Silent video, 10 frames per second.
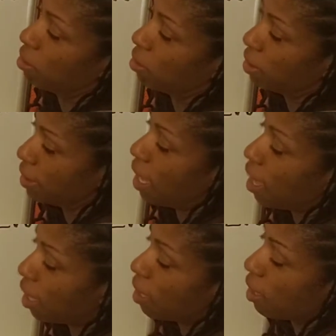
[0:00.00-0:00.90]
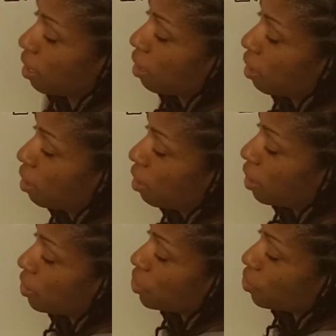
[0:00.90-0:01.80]
Yeah,
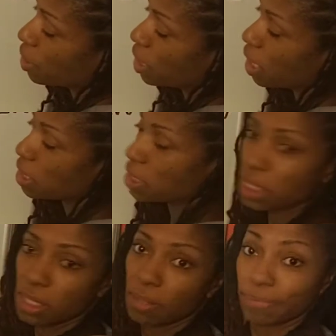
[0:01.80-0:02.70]
it sure does.